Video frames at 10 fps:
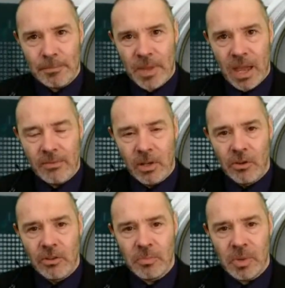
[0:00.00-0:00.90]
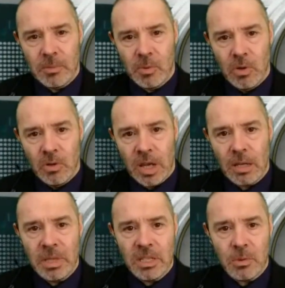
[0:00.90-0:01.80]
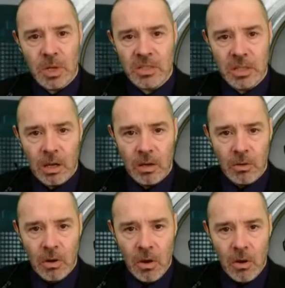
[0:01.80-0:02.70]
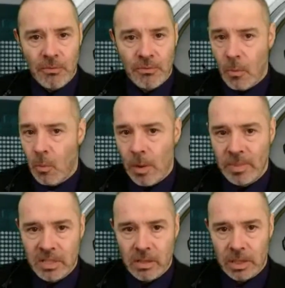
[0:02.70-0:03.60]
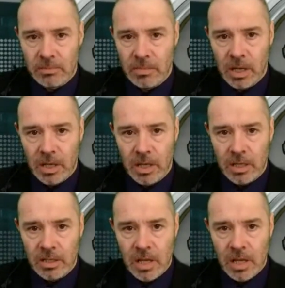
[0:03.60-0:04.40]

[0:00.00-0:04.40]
have a lot of people who came into SEO from web design, and